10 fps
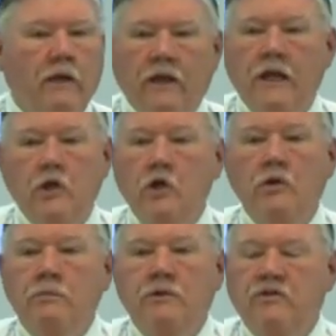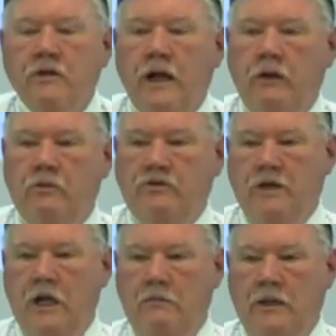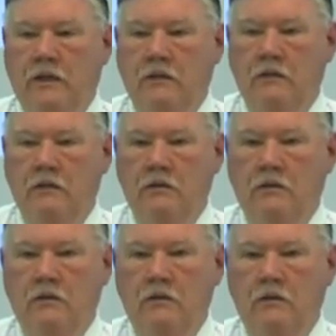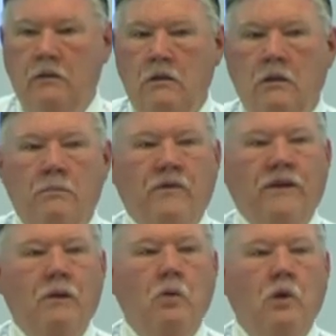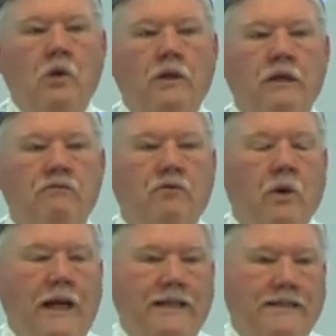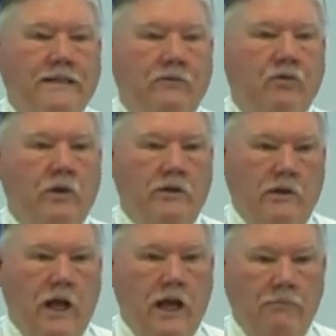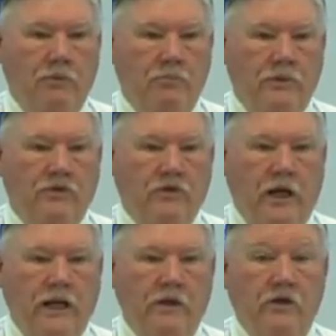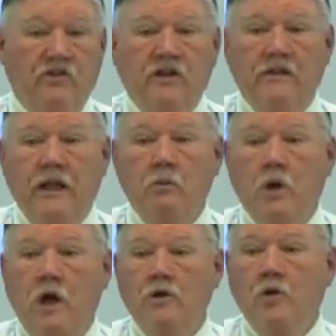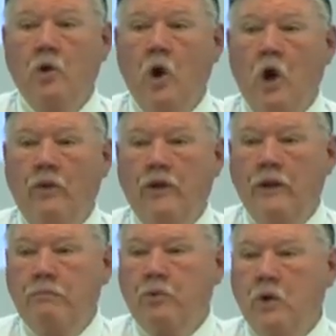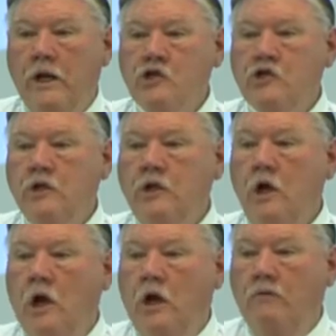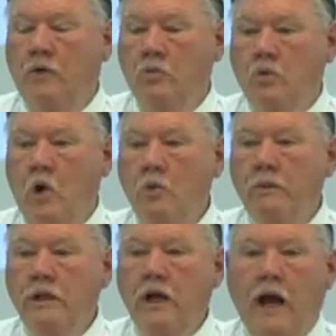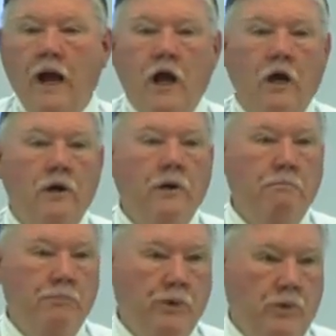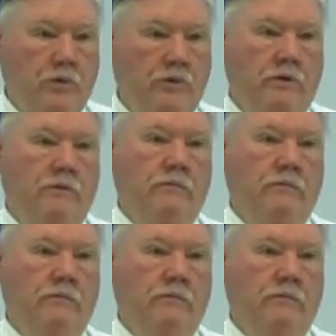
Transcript: They knew the Messiah was coming. But they were looking for a different type of Messiah. You see, they were under the oppression of the Roman iron boot